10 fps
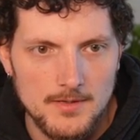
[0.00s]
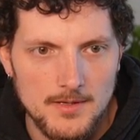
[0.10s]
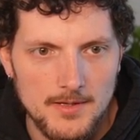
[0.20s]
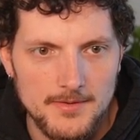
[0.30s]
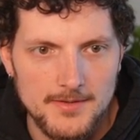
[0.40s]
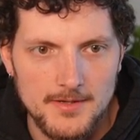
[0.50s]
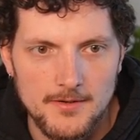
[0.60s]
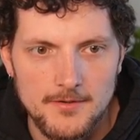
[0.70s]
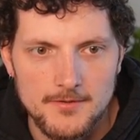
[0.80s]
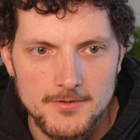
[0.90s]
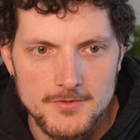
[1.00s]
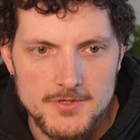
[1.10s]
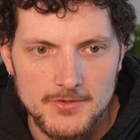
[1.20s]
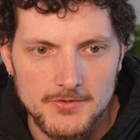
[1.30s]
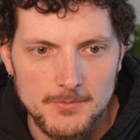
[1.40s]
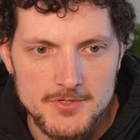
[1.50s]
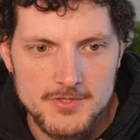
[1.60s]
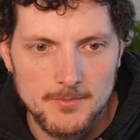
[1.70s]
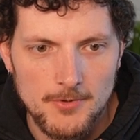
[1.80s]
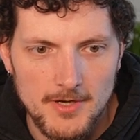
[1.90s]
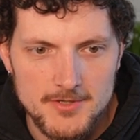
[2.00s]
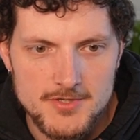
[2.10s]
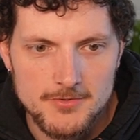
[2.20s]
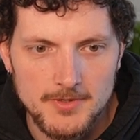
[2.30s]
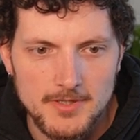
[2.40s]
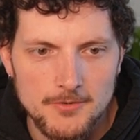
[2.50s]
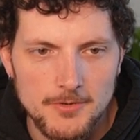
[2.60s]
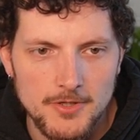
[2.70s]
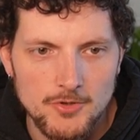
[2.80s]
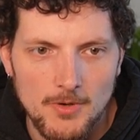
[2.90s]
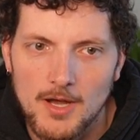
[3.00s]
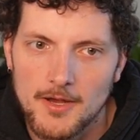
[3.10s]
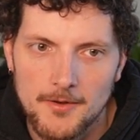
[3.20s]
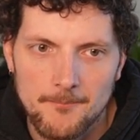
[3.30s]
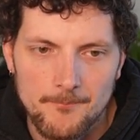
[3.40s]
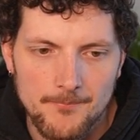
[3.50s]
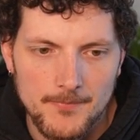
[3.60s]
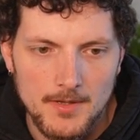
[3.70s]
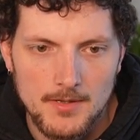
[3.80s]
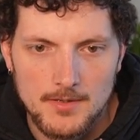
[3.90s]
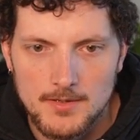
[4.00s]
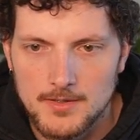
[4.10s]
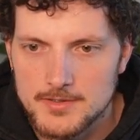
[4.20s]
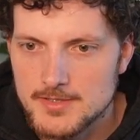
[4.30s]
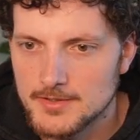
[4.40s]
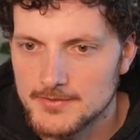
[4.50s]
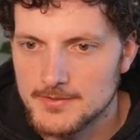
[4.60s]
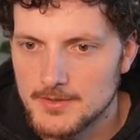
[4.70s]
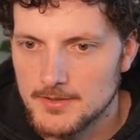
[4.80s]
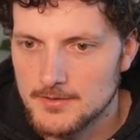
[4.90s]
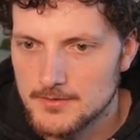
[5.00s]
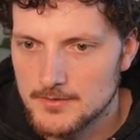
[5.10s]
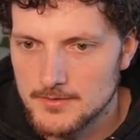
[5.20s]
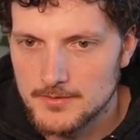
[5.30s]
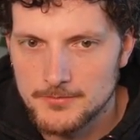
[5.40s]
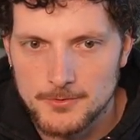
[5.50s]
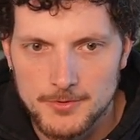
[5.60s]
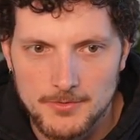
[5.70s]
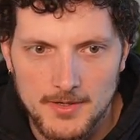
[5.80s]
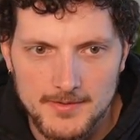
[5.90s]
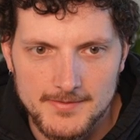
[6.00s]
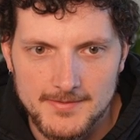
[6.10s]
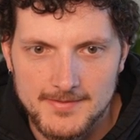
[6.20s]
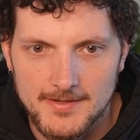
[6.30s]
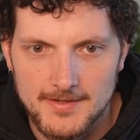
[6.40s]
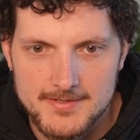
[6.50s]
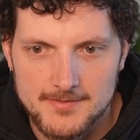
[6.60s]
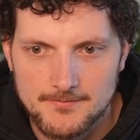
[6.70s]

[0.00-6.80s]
And then you just switch the branch to egui UI. And here's the full UI is inside.